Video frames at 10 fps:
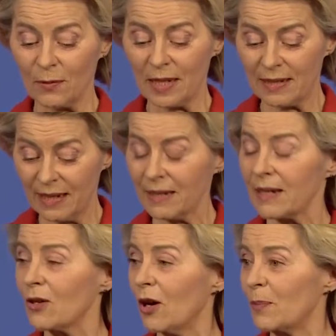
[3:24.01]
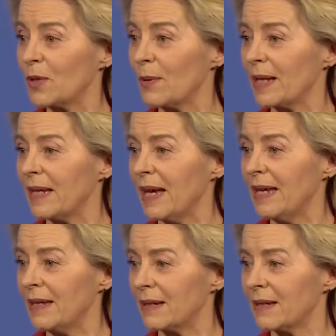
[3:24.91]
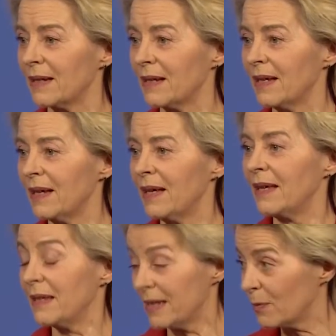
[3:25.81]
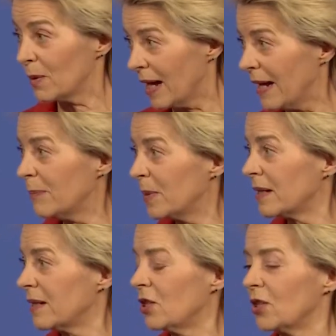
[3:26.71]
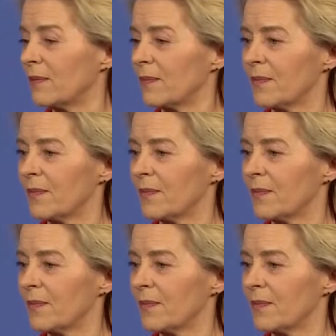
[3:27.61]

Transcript: we set at COP28, this will help in addition.